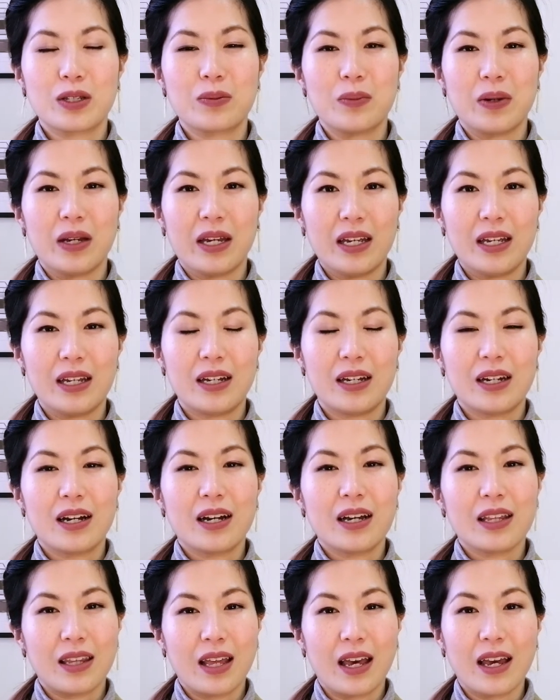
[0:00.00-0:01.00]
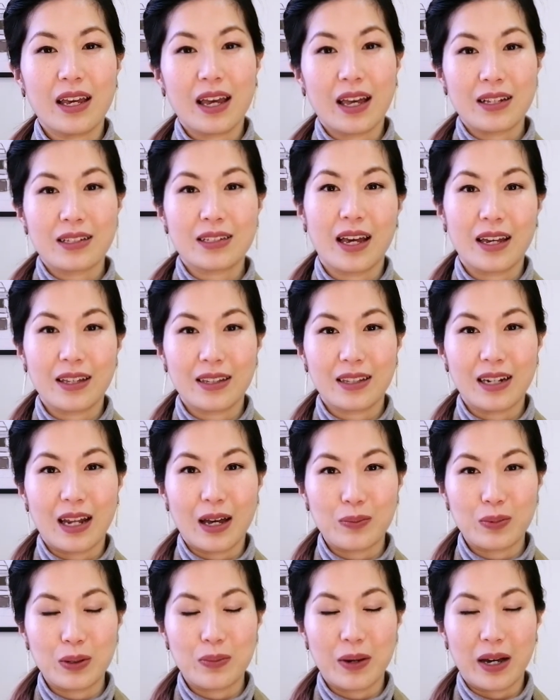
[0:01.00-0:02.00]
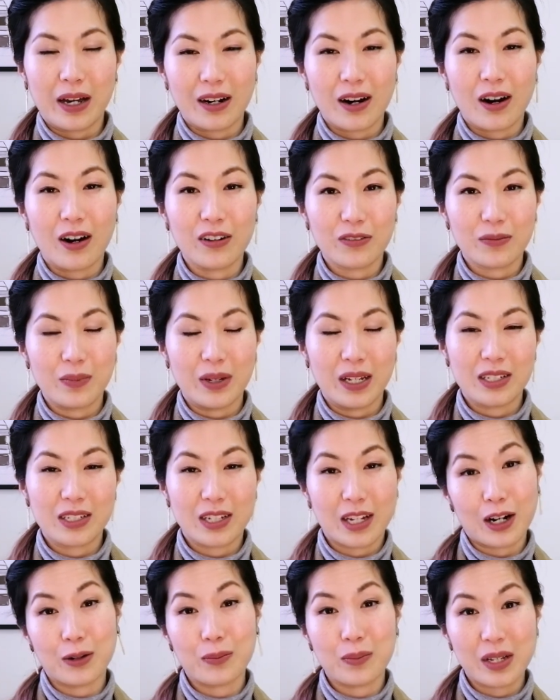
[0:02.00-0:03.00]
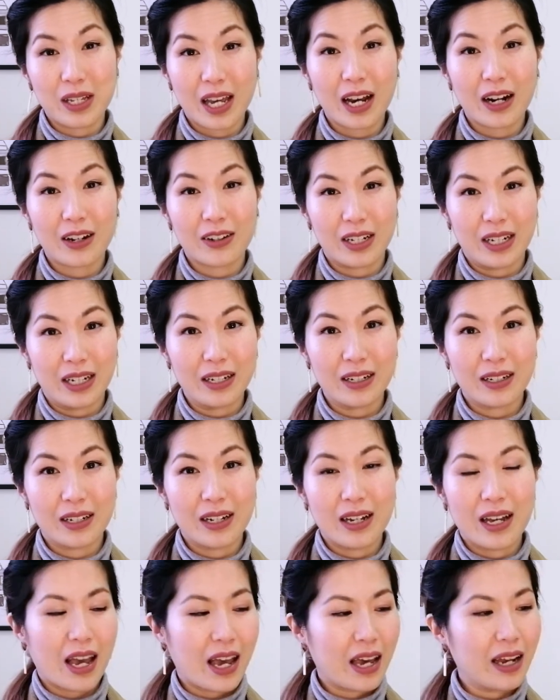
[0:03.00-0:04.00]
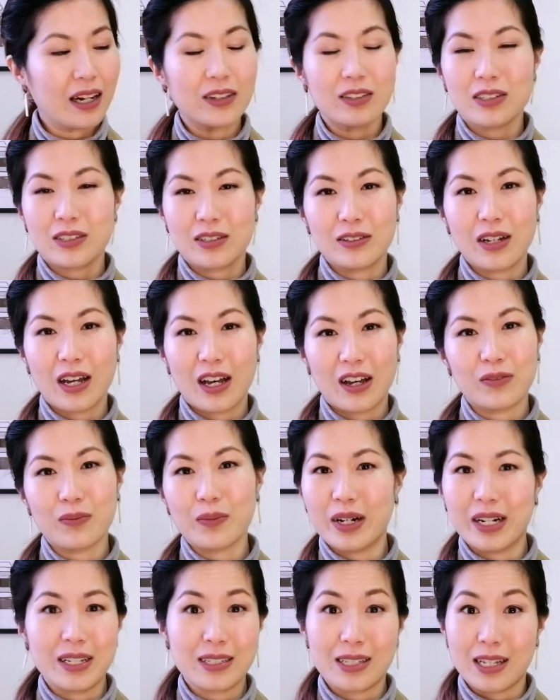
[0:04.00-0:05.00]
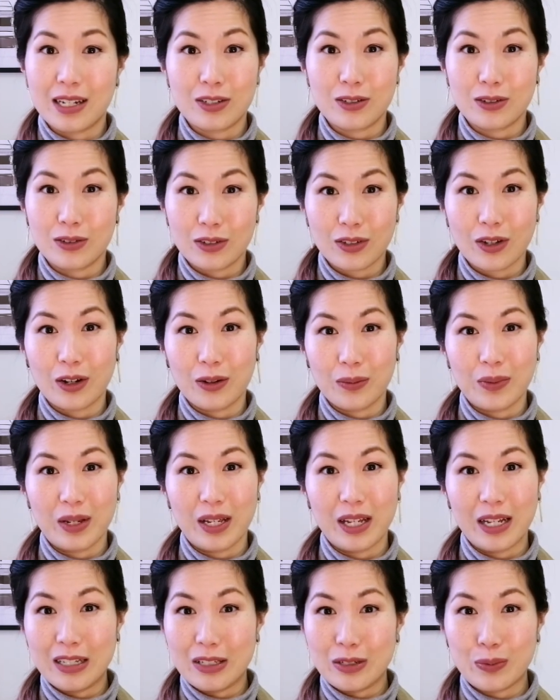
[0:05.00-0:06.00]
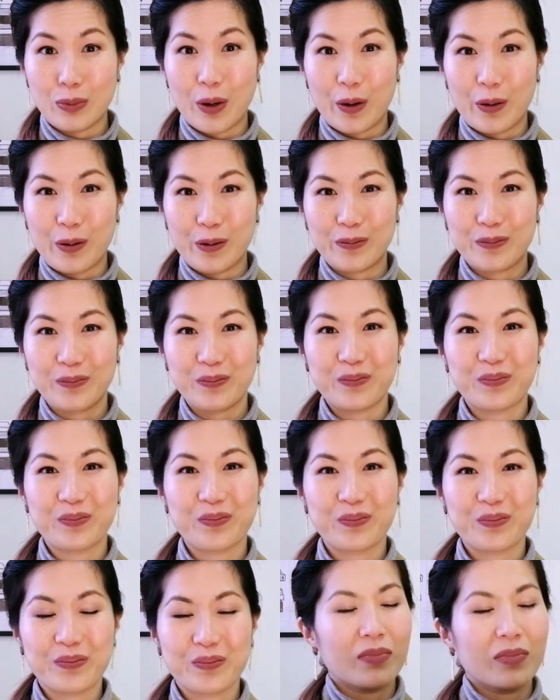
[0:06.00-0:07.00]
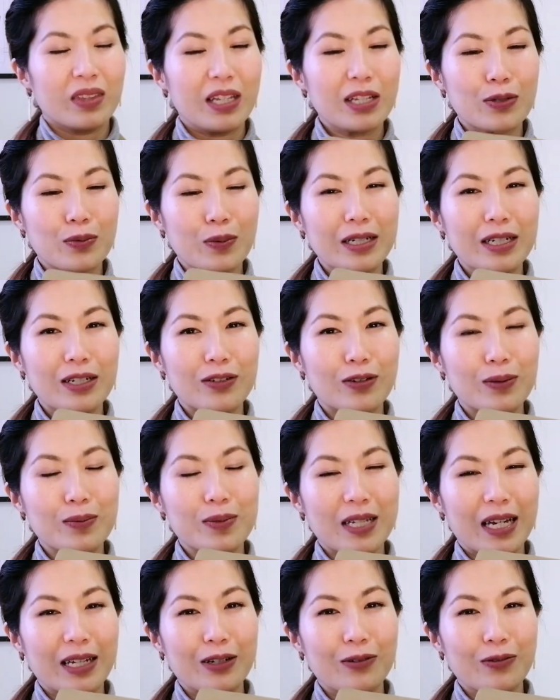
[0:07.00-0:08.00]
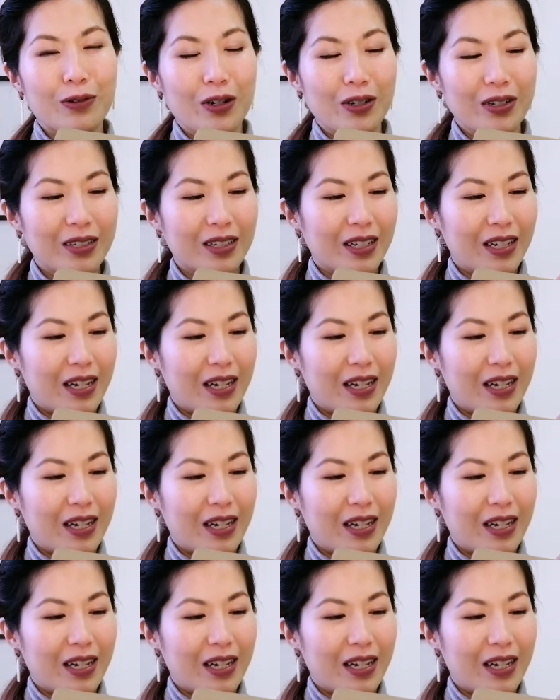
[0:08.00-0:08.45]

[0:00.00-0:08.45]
me, they can take the nappy bag off me to help me carry it, and I'll still have my essentials on me as well. This one is from Saint Laurent,